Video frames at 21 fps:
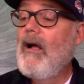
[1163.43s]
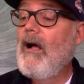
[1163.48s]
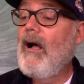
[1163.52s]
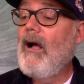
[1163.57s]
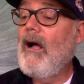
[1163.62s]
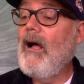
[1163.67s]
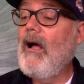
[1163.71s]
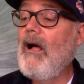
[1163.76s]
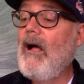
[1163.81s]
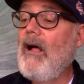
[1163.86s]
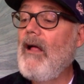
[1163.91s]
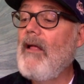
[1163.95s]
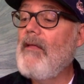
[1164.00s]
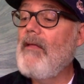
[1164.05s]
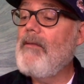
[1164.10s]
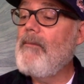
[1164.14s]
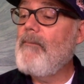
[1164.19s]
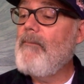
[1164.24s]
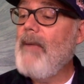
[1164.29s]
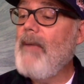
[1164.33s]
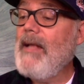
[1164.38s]

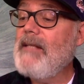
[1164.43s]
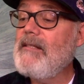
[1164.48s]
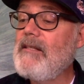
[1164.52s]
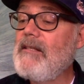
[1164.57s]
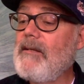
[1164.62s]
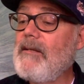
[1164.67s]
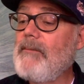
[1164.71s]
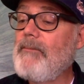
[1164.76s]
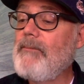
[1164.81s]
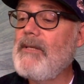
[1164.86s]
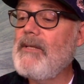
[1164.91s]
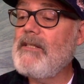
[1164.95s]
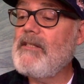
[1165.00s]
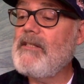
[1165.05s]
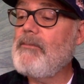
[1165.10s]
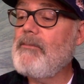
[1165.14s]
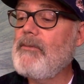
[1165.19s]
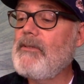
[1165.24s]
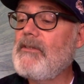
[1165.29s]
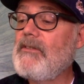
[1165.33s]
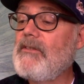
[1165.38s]
The basic
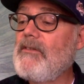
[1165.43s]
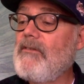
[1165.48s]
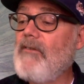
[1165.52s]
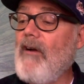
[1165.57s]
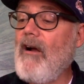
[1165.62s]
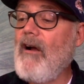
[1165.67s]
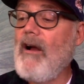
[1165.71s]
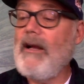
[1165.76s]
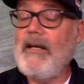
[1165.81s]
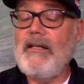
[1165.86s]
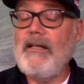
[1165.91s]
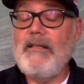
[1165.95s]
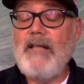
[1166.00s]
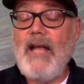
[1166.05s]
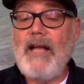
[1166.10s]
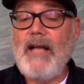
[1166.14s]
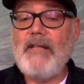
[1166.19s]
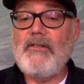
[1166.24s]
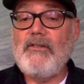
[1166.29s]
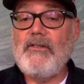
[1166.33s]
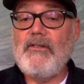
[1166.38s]
principles of
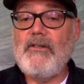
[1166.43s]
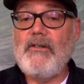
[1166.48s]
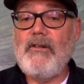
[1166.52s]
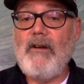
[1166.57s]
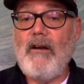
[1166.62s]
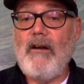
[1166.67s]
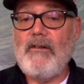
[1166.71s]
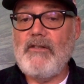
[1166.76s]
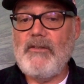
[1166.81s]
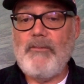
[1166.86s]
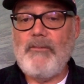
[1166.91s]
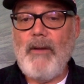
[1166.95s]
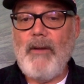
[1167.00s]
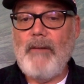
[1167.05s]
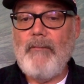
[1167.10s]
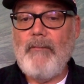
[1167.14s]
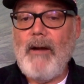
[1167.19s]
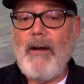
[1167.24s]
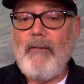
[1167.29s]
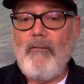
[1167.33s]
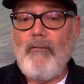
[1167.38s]
architecture are
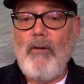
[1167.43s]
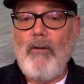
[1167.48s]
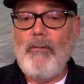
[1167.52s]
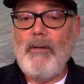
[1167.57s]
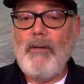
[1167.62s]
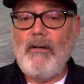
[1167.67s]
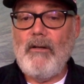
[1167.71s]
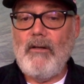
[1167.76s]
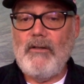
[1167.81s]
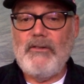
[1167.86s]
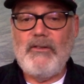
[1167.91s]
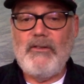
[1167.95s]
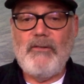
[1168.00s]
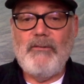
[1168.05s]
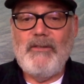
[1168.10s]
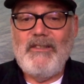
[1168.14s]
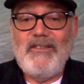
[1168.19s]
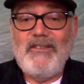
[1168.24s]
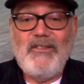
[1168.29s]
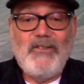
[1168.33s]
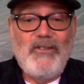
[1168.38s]
spread by Roman culture.
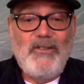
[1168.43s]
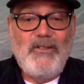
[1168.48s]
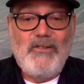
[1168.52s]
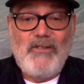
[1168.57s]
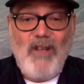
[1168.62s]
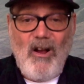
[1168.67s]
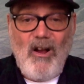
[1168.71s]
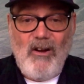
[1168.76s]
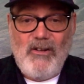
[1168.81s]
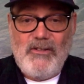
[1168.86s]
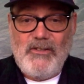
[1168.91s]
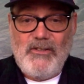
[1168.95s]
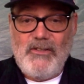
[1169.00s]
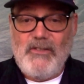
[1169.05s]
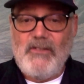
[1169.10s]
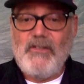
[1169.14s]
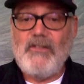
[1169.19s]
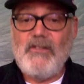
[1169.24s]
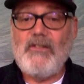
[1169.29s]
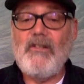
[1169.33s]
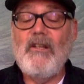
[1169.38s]
We still use
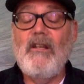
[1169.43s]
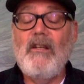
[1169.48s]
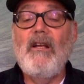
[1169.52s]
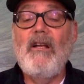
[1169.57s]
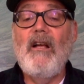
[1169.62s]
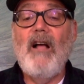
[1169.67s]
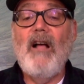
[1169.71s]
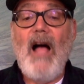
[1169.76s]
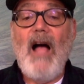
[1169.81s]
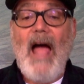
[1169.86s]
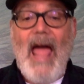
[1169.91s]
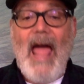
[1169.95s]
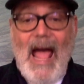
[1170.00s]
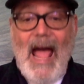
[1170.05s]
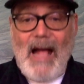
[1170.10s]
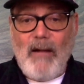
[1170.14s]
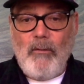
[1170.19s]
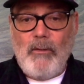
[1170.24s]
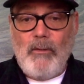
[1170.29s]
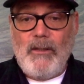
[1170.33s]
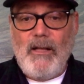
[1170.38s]
arches,
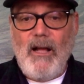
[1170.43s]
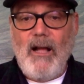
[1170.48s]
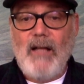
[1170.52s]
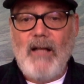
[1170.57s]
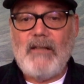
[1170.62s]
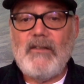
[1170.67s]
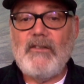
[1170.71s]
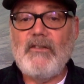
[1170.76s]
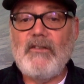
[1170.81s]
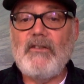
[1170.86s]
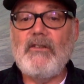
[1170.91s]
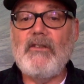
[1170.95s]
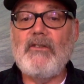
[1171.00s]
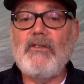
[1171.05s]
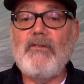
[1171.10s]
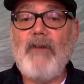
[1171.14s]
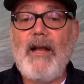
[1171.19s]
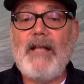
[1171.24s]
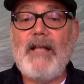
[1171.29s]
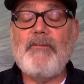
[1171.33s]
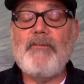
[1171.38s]
aqueducts to
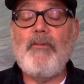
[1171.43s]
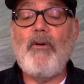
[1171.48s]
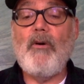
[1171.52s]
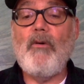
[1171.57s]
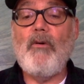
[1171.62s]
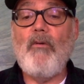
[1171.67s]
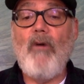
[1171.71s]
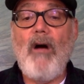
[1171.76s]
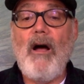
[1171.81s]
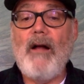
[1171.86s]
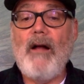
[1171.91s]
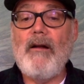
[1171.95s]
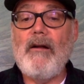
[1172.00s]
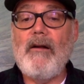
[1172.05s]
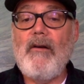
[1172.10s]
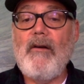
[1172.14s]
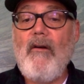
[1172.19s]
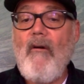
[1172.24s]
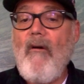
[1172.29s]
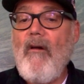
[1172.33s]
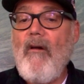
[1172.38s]
transport
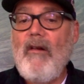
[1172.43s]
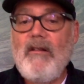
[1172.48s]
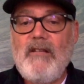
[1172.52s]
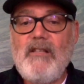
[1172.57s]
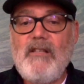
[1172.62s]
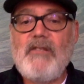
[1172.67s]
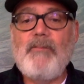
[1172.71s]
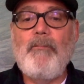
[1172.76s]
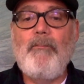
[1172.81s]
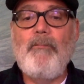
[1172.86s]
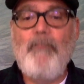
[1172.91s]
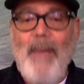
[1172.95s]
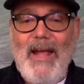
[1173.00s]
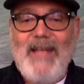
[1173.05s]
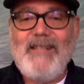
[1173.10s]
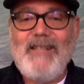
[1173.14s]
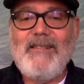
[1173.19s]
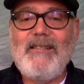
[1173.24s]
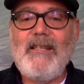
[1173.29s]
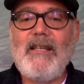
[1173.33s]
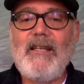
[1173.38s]
water, just
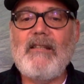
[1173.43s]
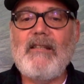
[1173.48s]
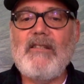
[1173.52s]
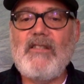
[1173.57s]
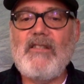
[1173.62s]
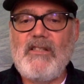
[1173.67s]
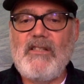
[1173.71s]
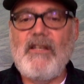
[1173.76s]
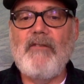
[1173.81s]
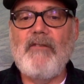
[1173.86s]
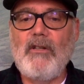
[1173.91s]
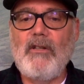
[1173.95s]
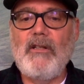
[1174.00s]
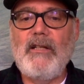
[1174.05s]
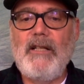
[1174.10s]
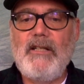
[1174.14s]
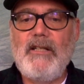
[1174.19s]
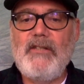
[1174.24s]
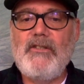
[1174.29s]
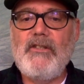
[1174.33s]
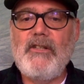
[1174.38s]
basic civil
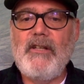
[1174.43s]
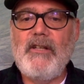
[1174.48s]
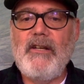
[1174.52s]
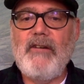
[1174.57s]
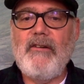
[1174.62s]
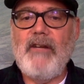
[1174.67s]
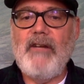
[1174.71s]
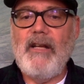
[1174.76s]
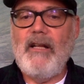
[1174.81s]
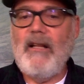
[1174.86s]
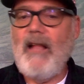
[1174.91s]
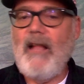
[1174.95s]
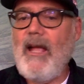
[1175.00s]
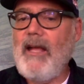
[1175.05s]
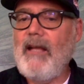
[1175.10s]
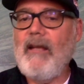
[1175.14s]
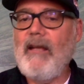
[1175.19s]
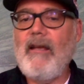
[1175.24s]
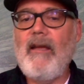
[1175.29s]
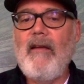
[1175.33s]
engineering. Like